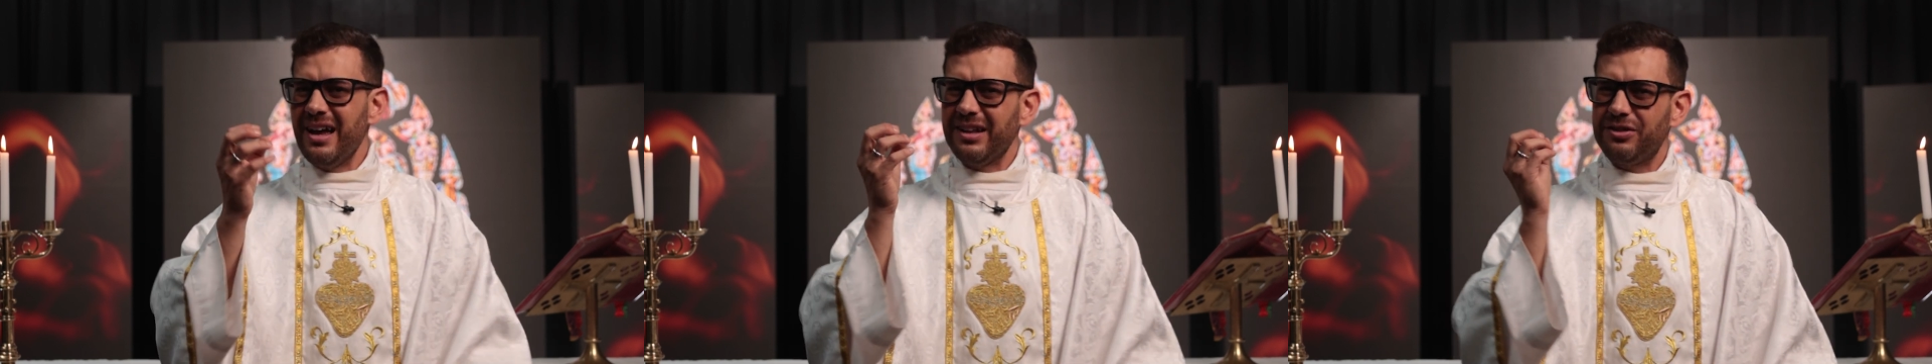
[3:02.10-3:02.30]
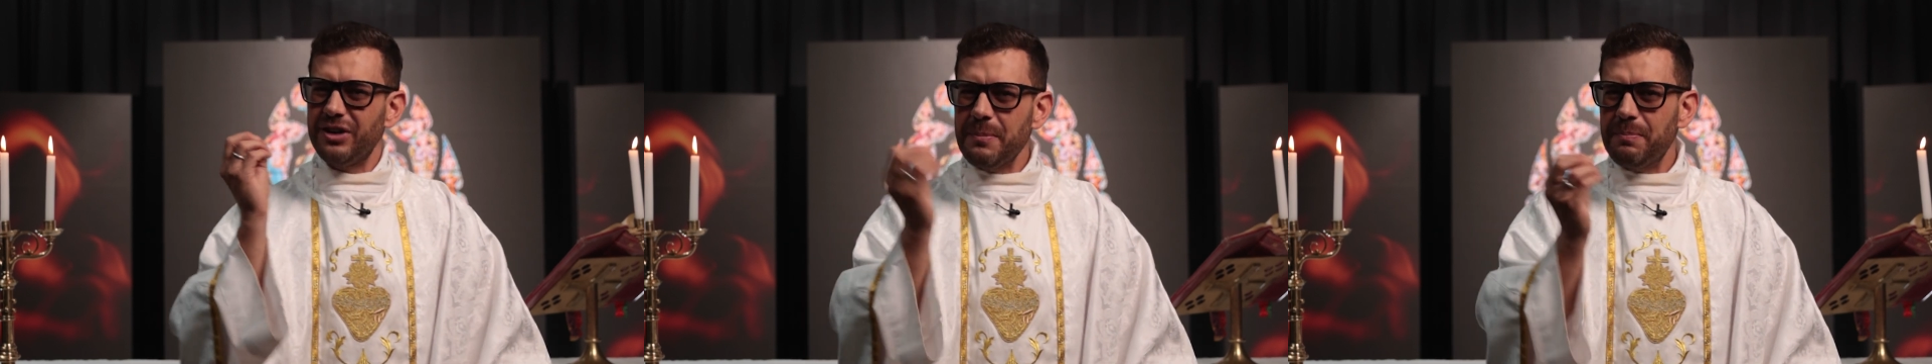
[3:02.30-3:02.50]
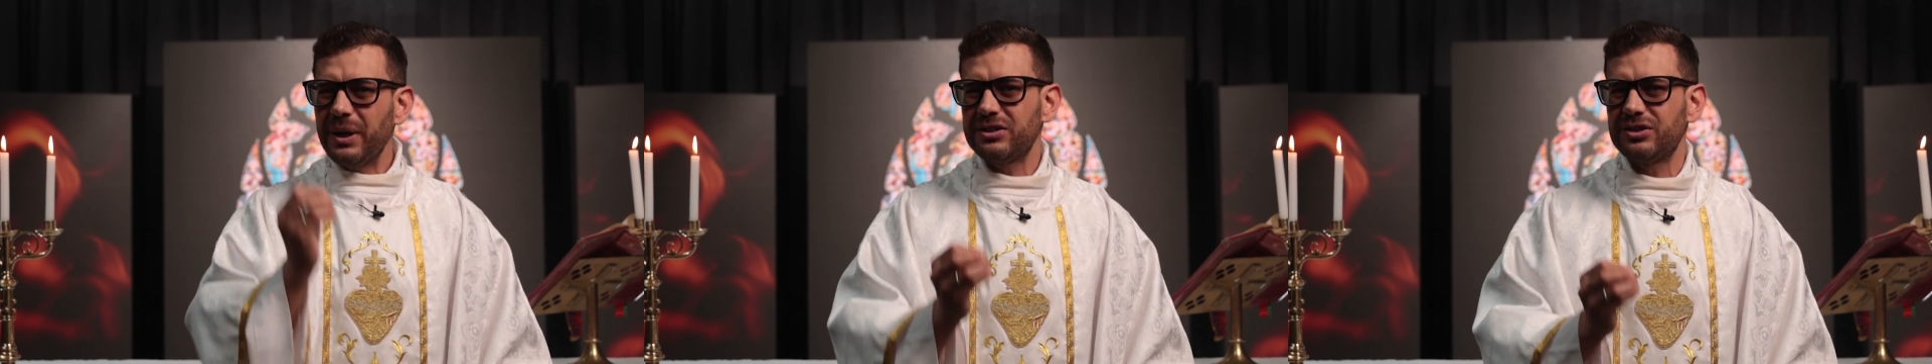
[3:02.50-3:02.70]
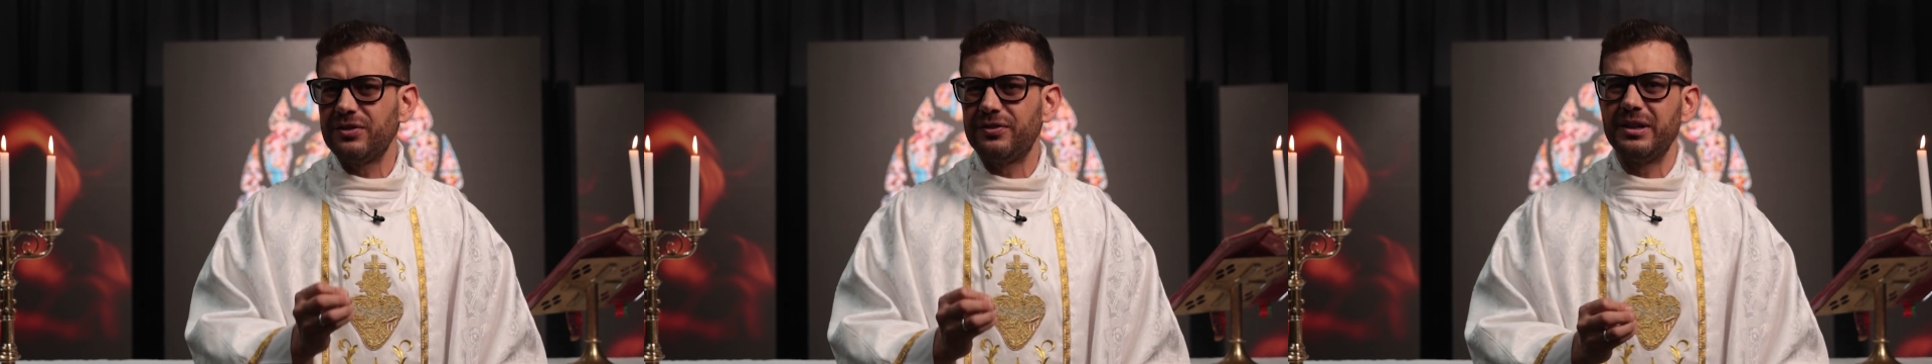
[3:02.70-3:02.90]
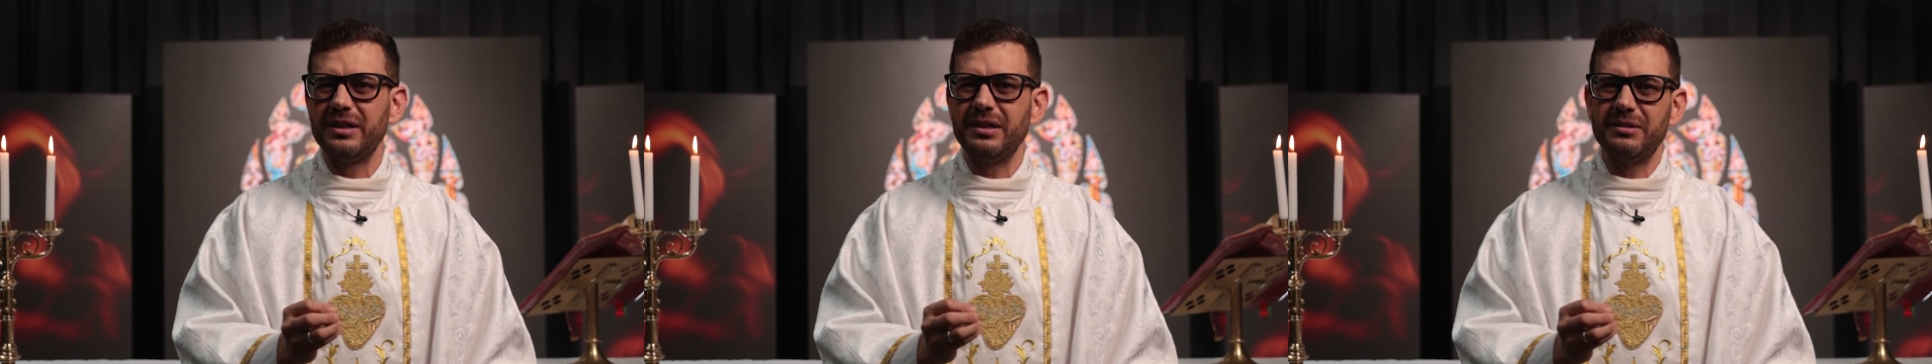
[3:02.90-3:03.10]
3 parts
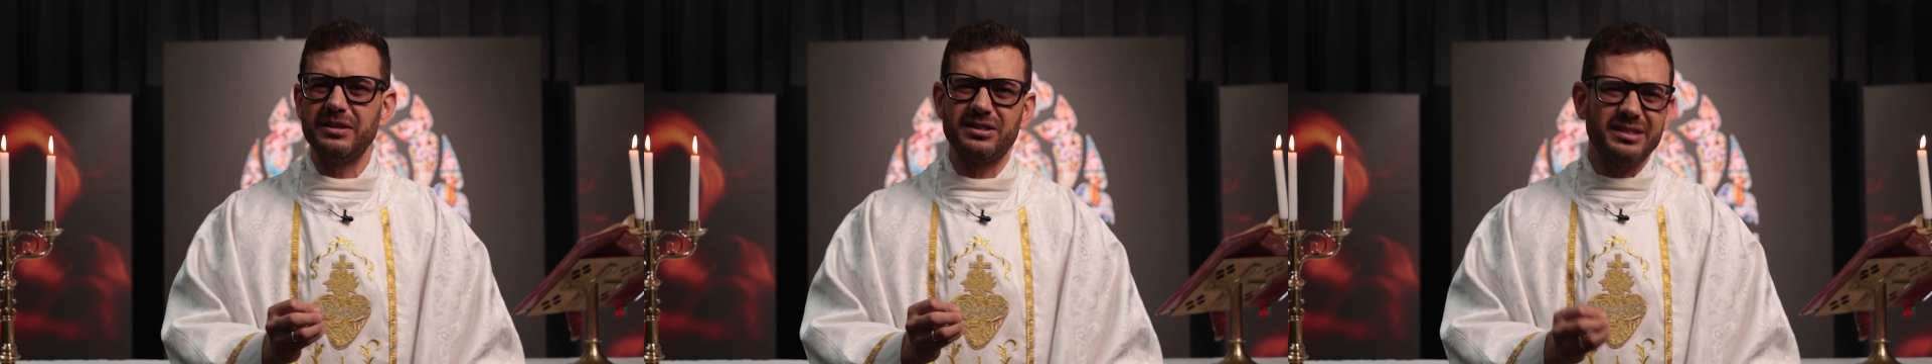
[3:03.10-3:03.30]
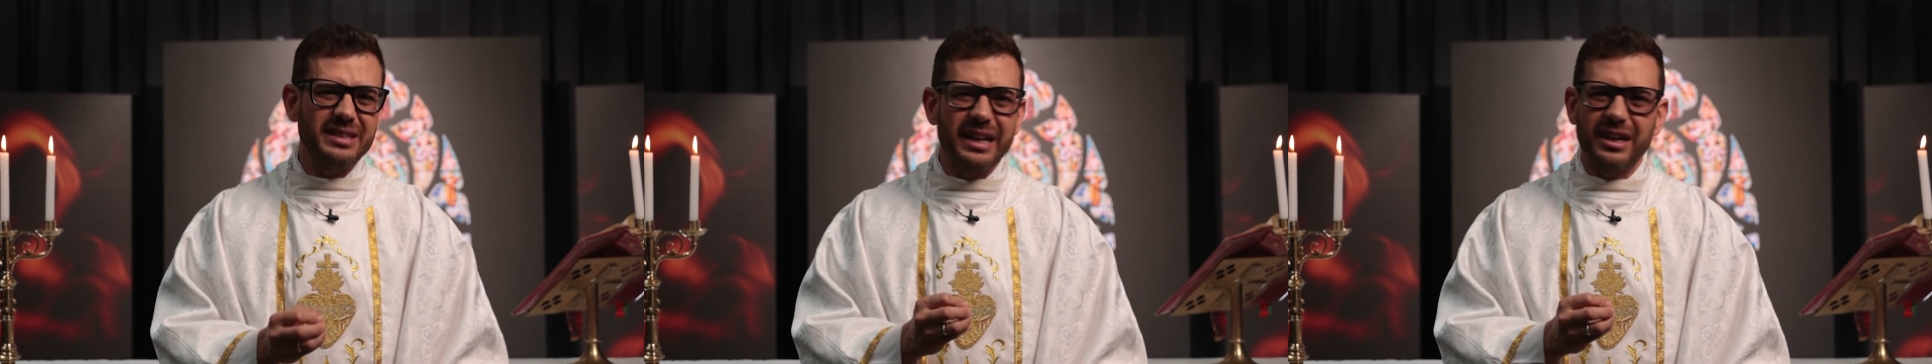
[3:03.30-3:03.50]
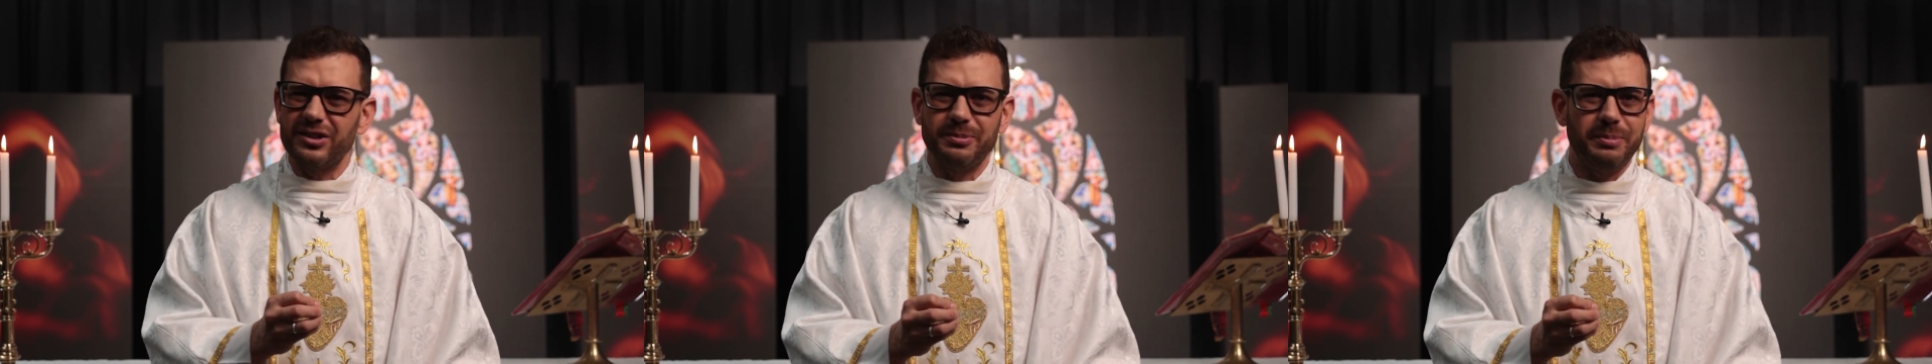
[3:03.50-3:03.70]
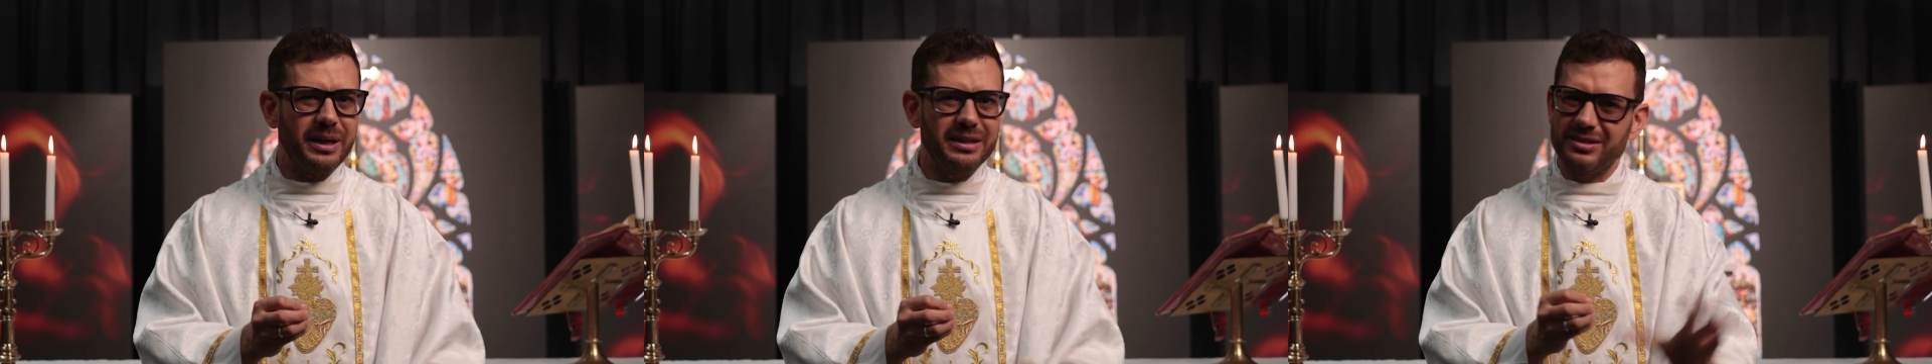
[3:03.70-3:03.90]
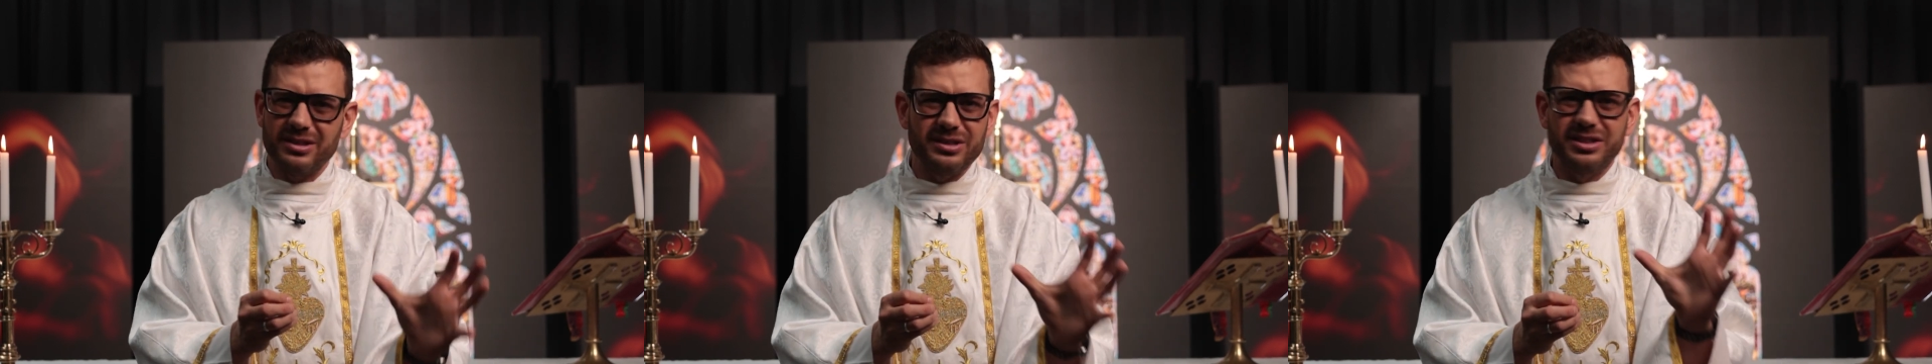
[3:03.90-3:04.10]
of a Snickers bar
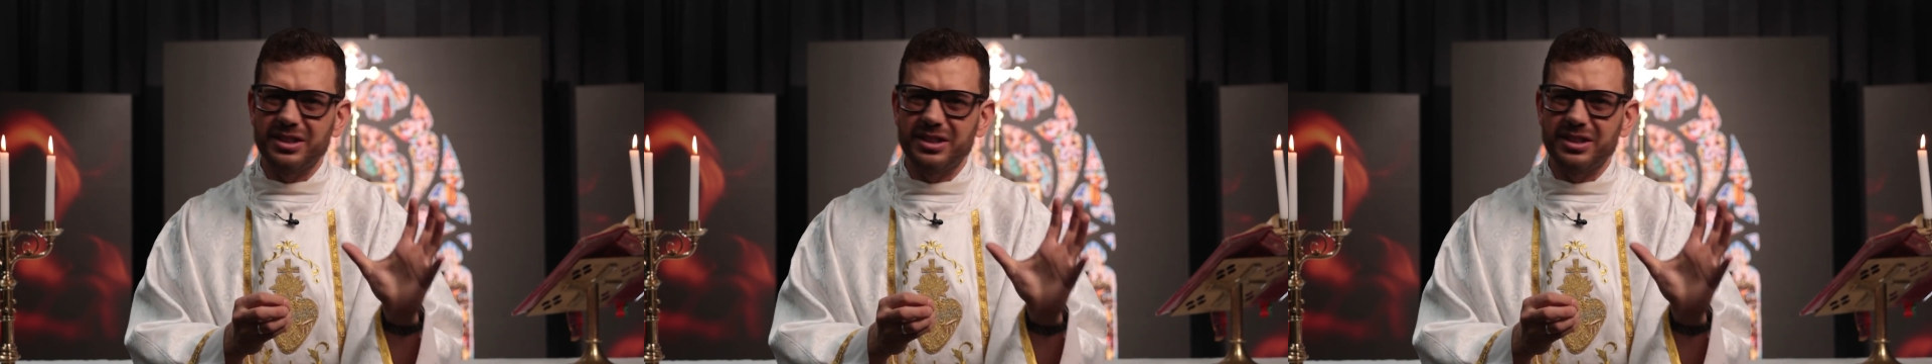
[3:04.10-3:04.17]
doesn't